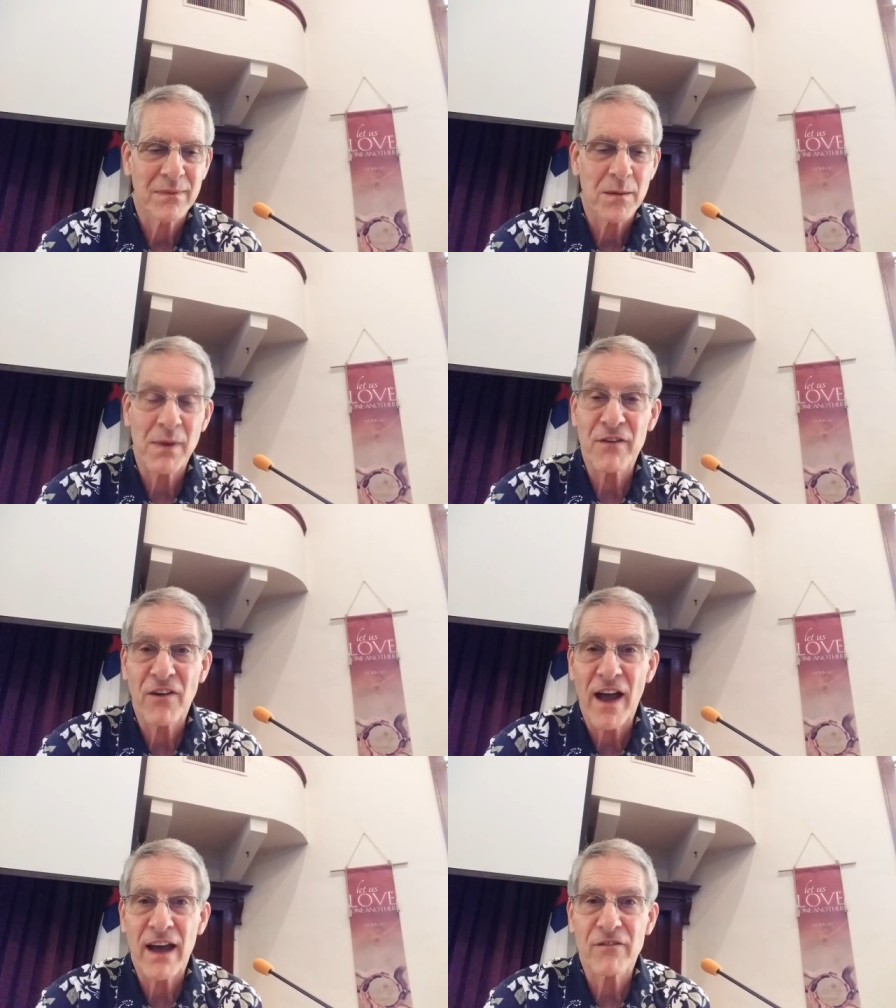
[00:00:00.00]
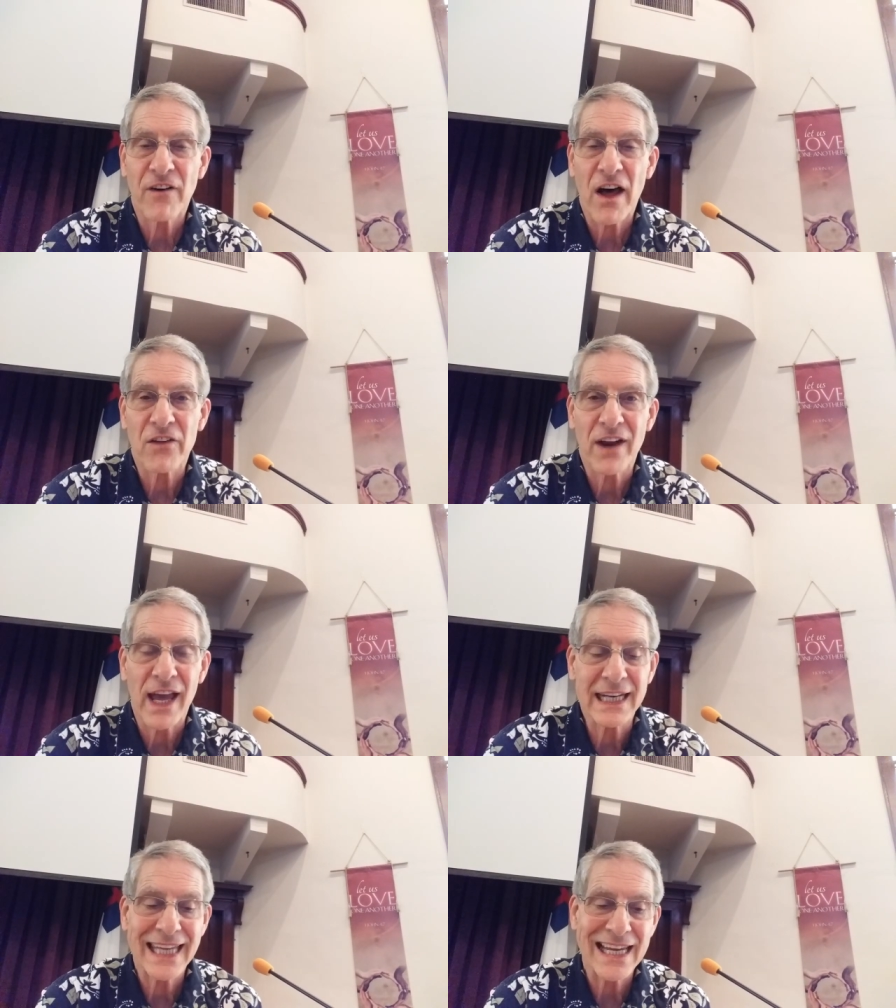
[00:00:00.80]
My fa father
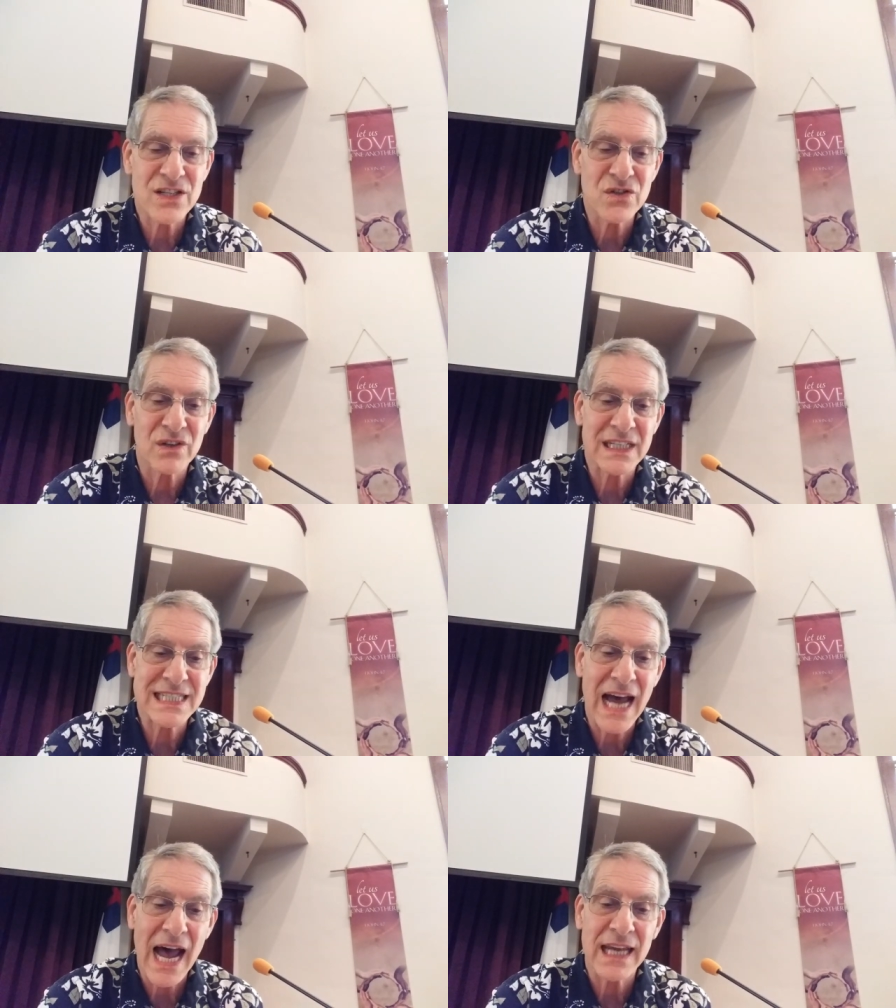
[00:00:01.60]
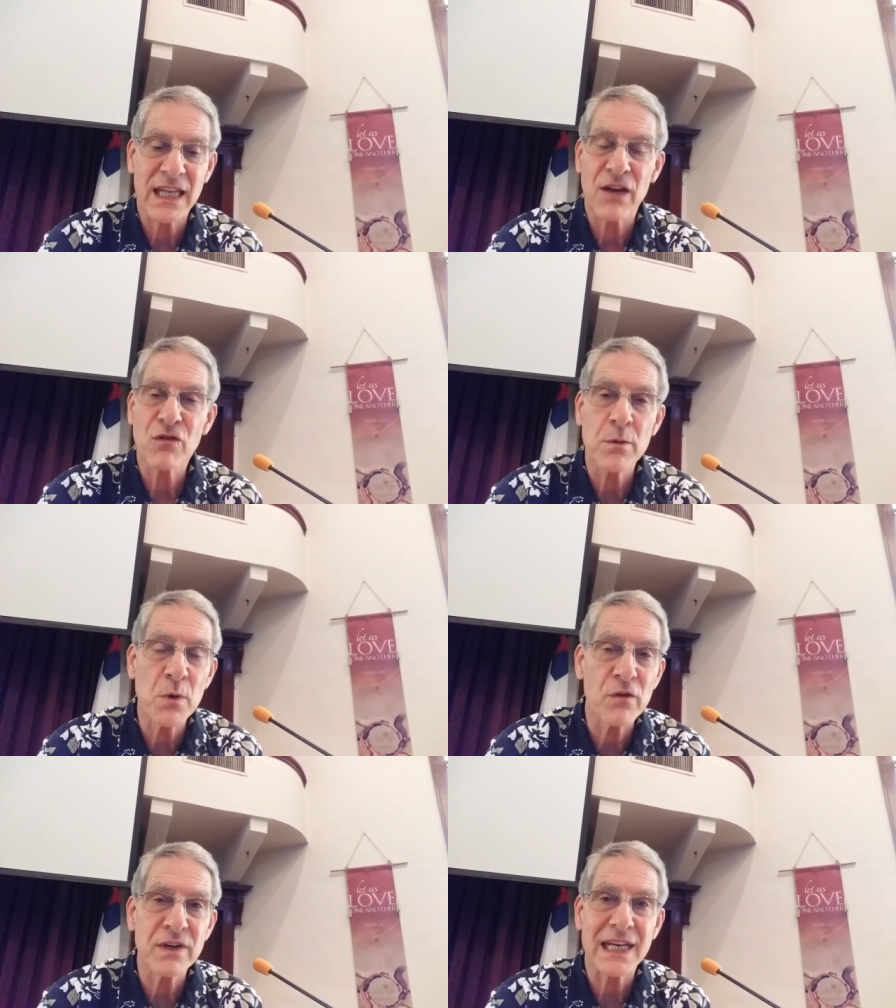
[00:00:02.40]
had cancer in his eye and they
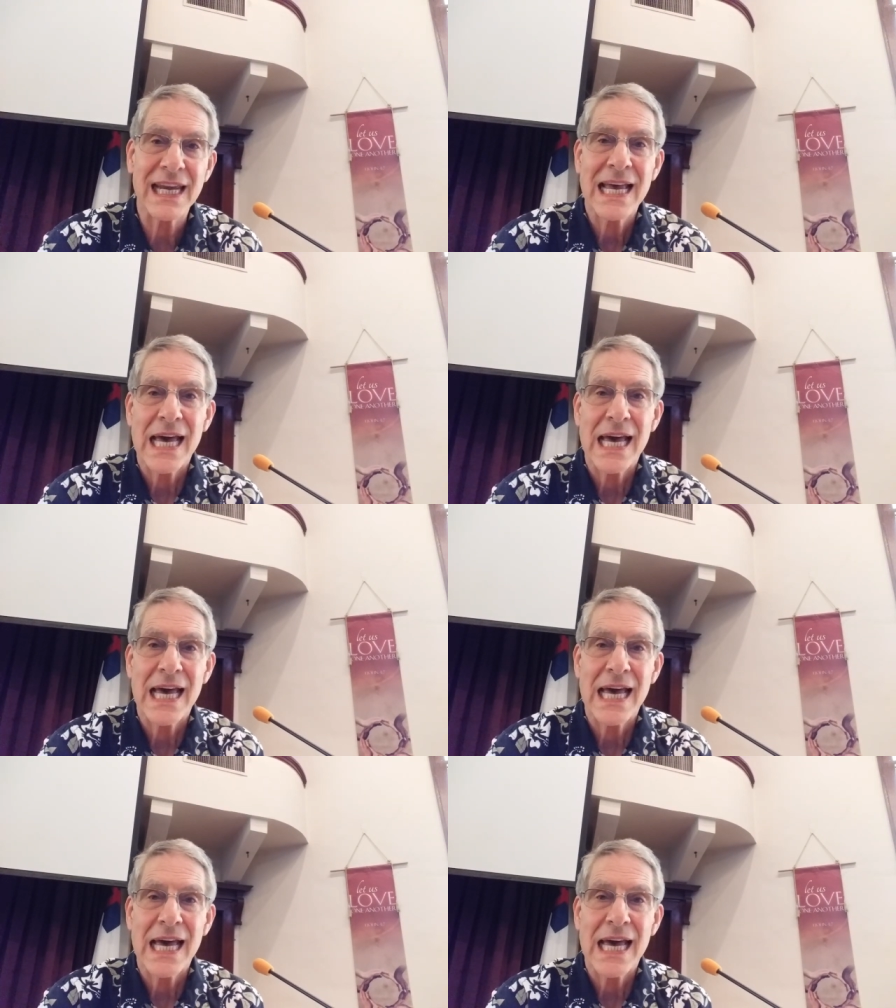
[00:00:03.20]
removed it,